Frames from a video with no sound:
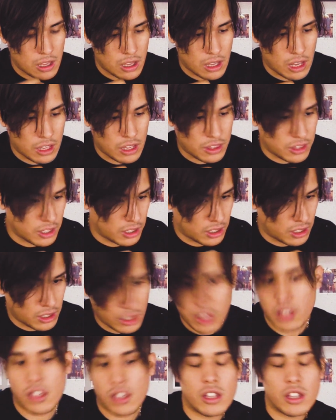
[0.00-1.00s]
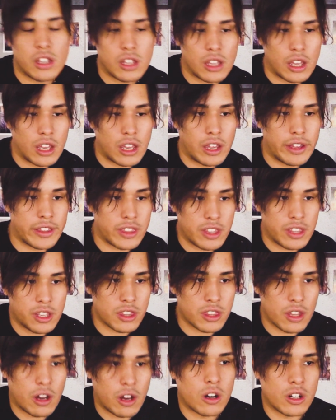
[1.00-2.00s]
I think I think
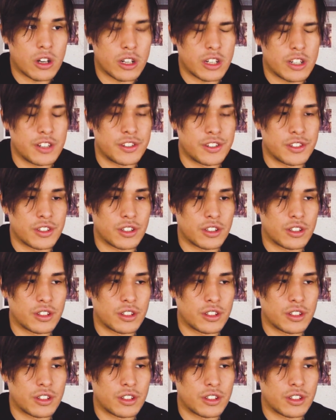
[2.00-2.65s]
the art is a